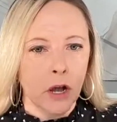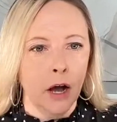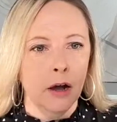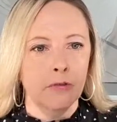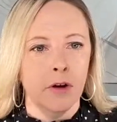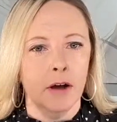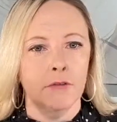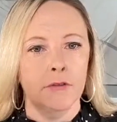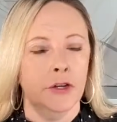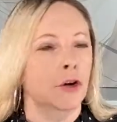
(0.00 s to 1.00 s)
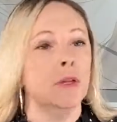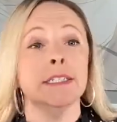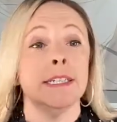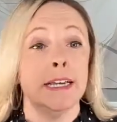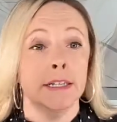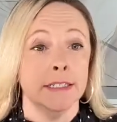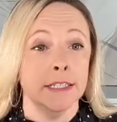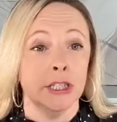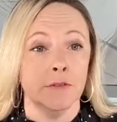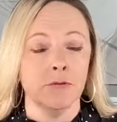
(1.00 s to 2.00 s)
of let's take
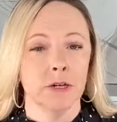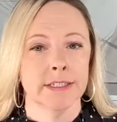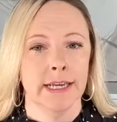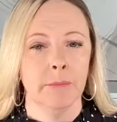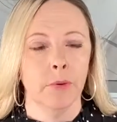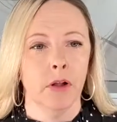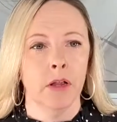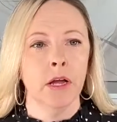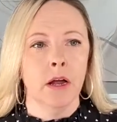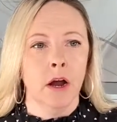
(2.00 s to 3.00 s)
addiction, for example.